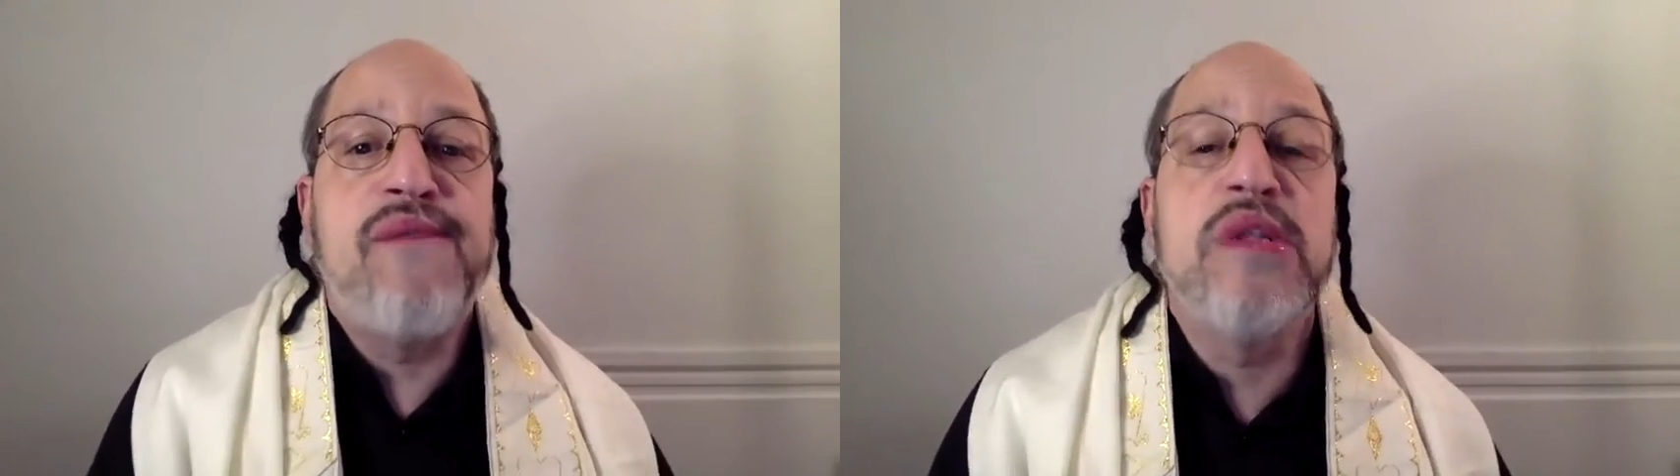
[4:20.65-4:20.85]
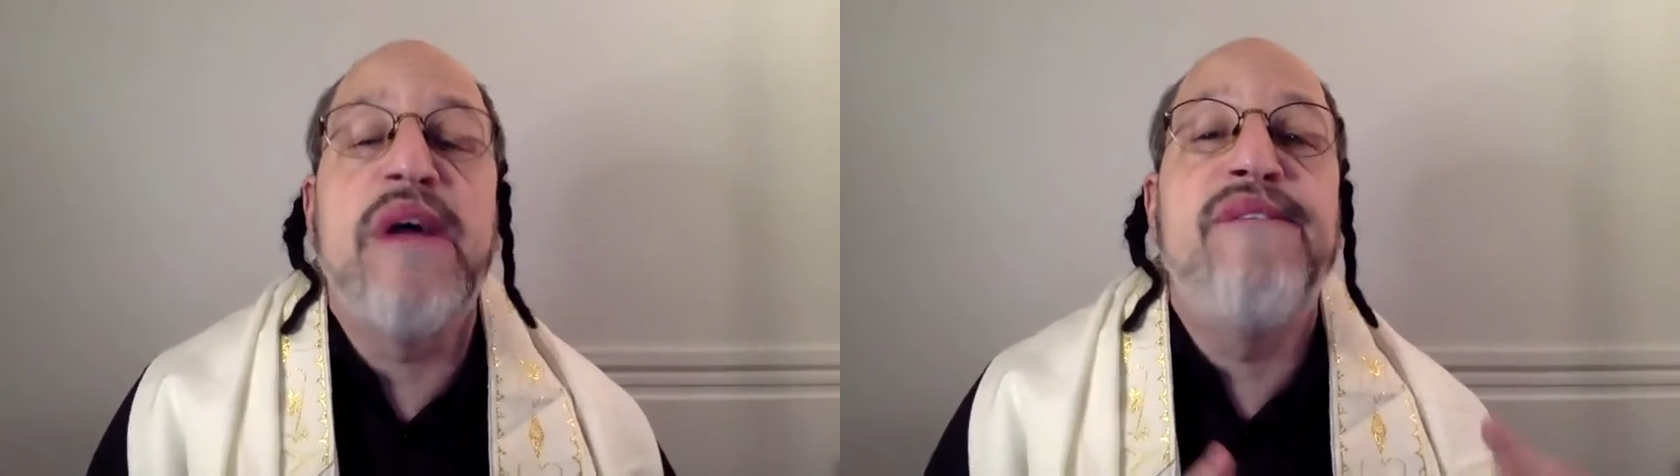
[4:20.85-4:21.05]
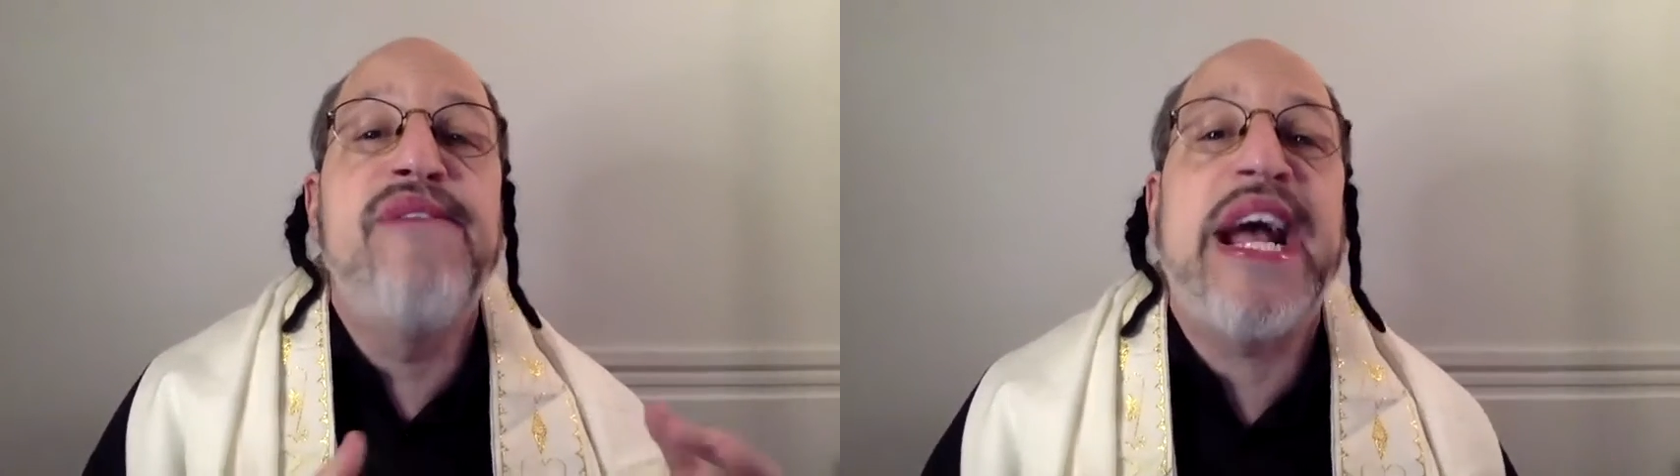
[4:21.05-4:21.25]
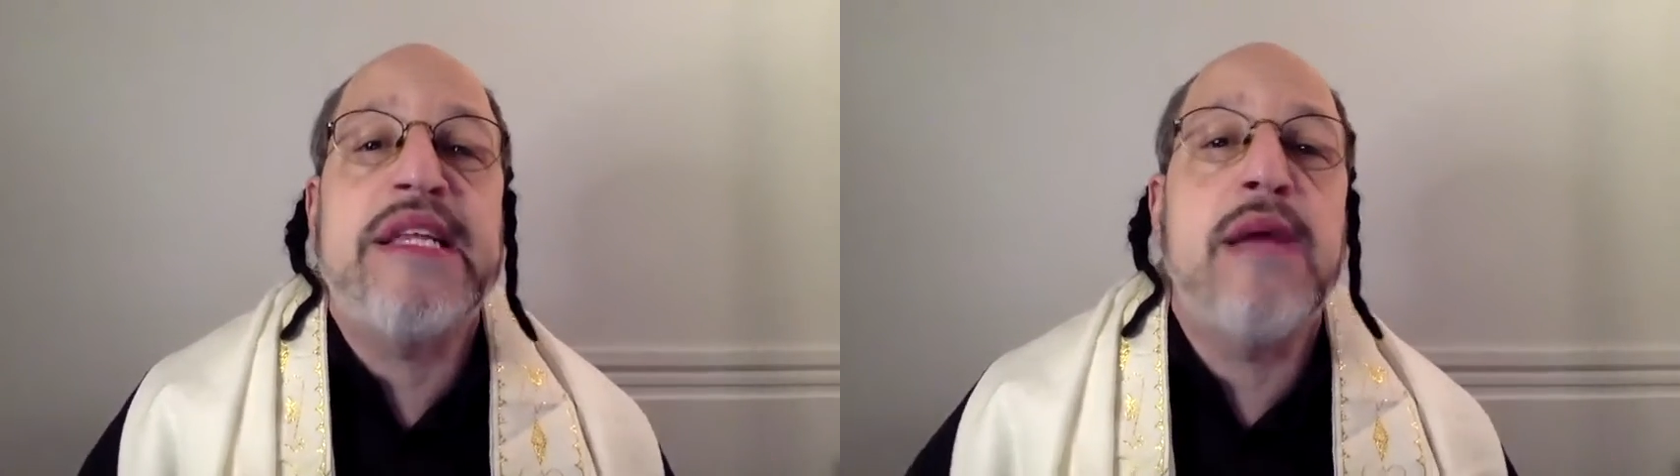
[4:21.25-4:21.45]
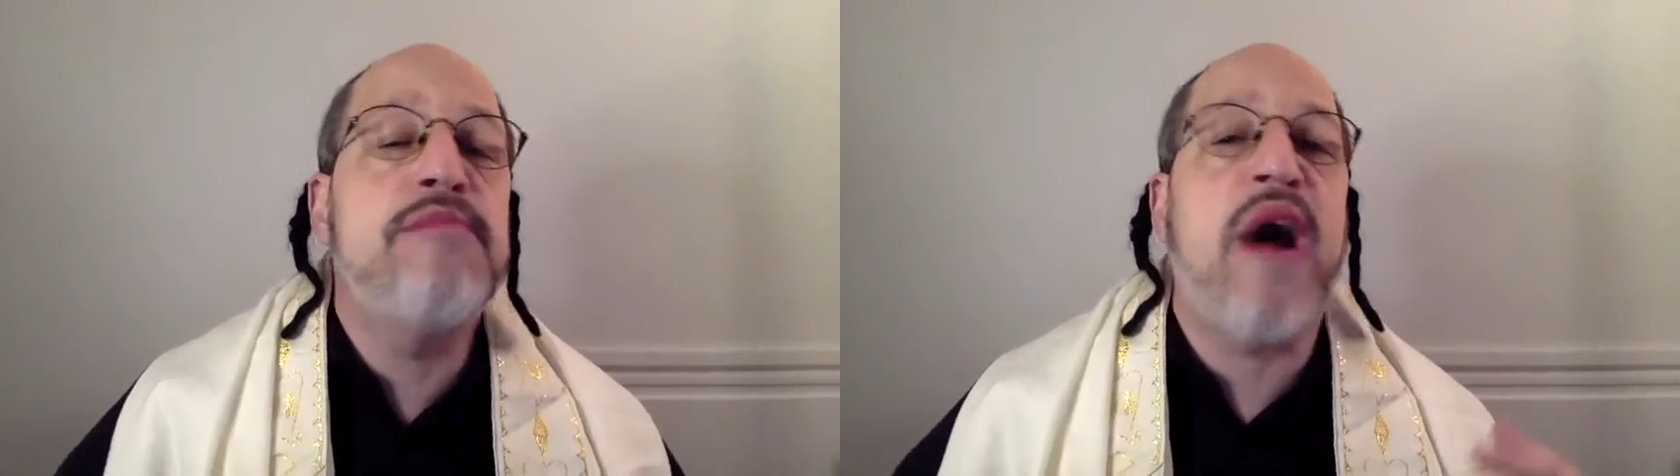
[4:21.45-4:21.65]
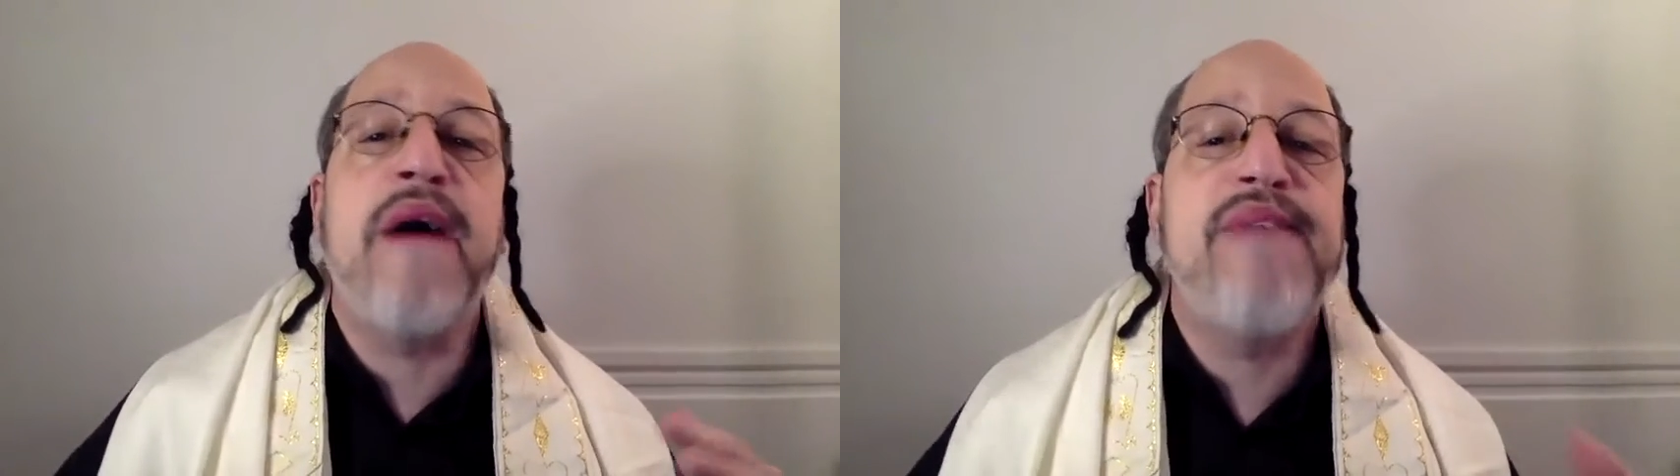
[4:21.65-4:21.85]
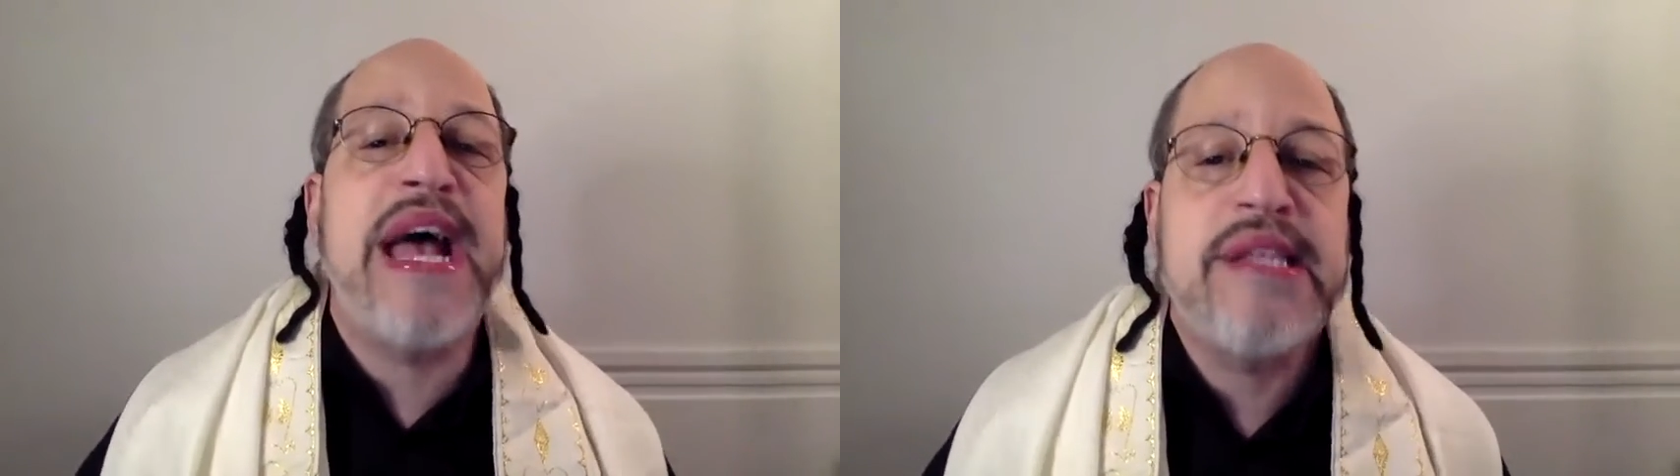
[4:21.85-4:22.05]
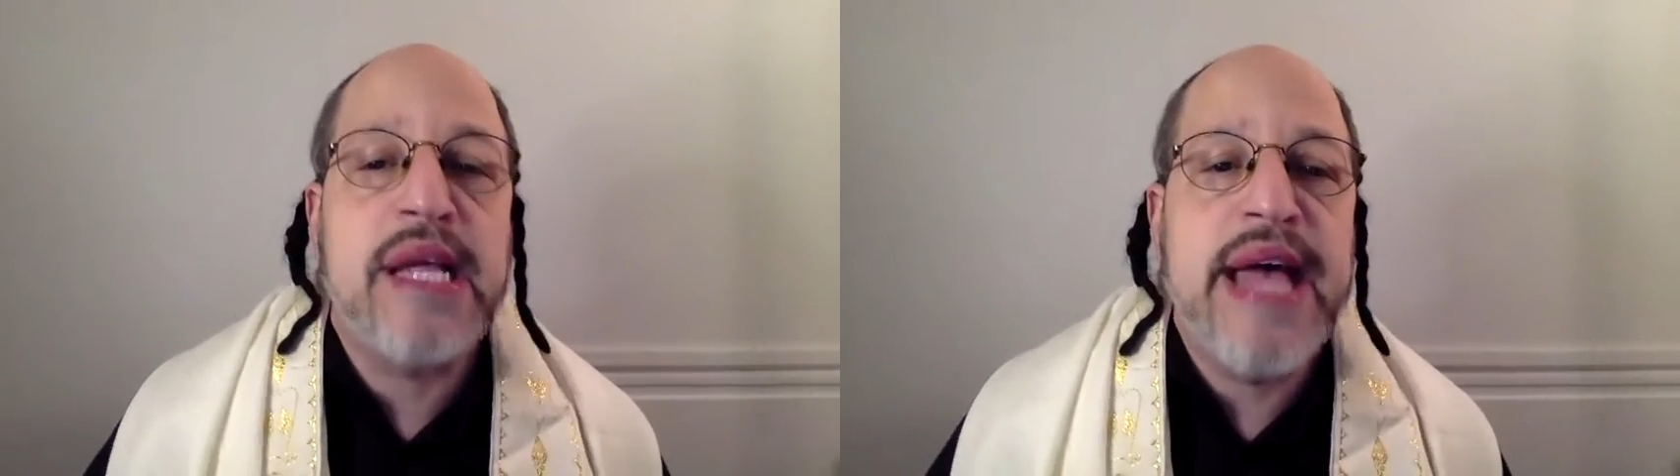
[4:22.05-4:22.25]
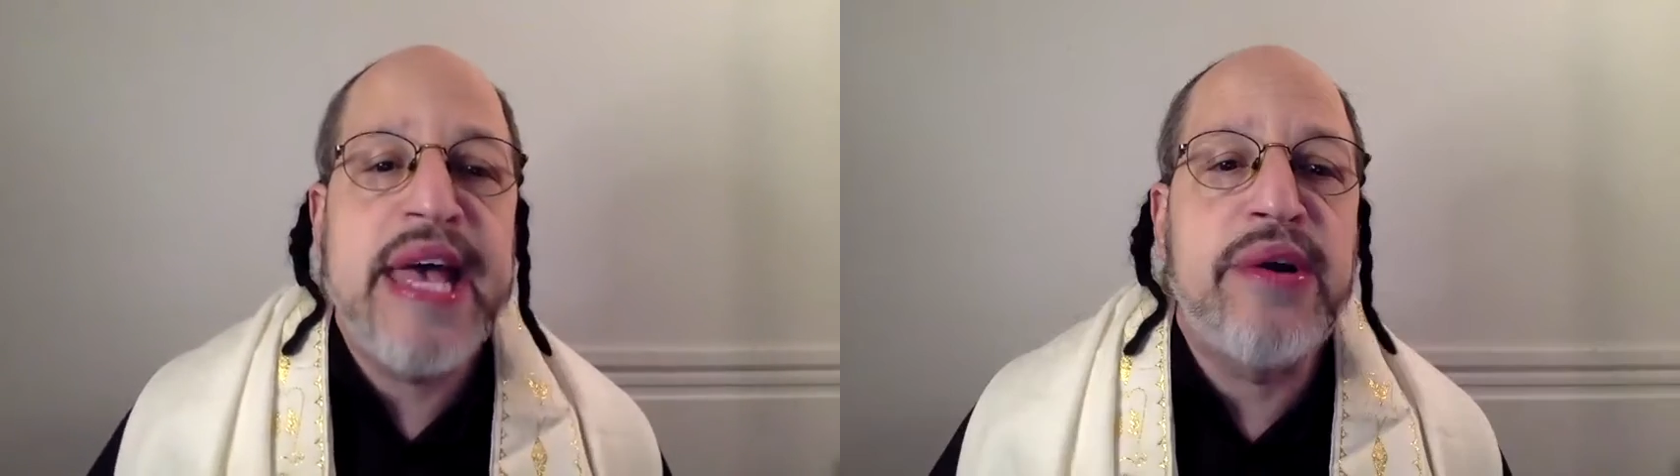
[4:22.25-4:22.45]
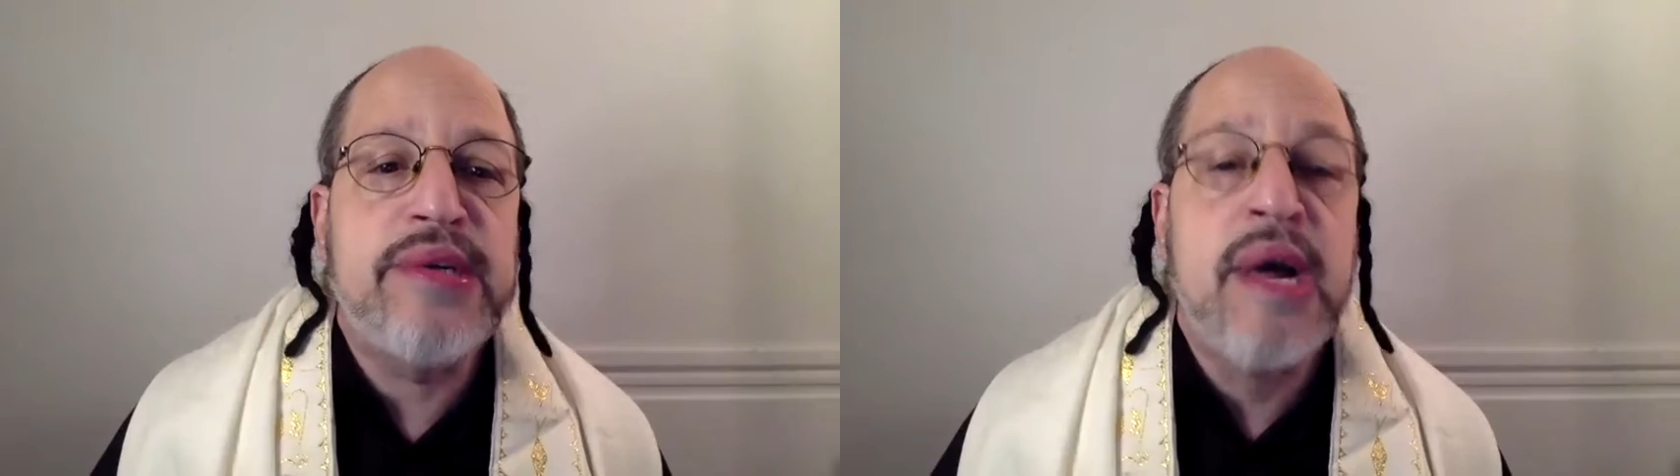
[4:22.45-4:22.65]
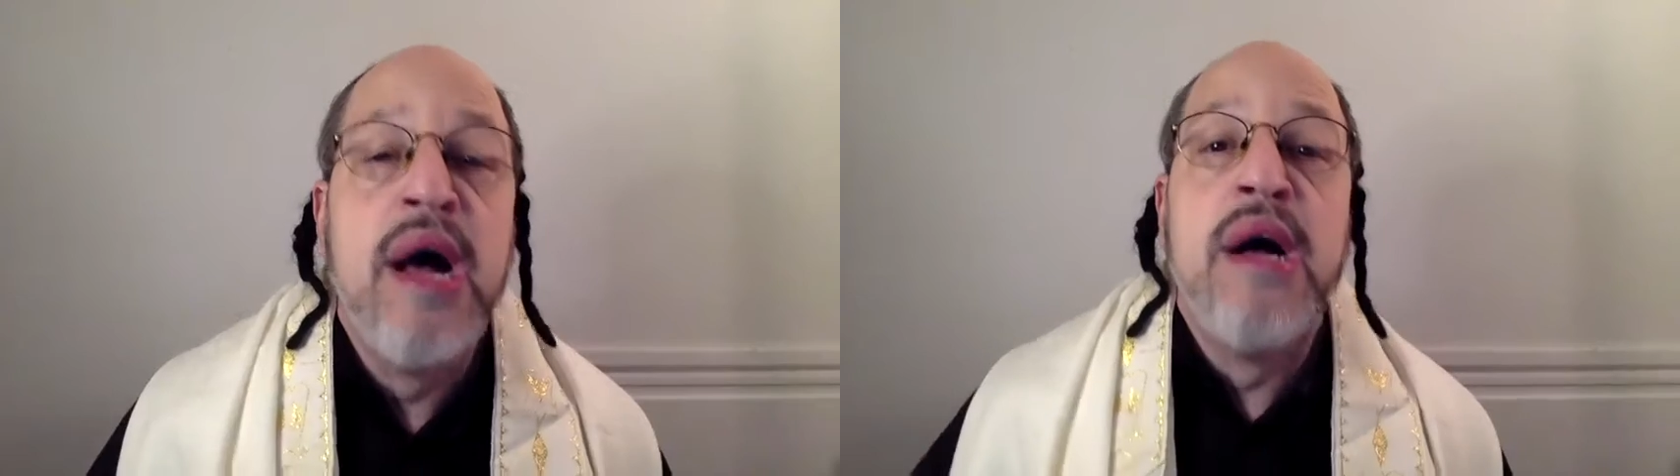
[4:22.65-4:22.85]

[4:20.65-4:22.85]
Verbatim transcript: full of victims on ventilators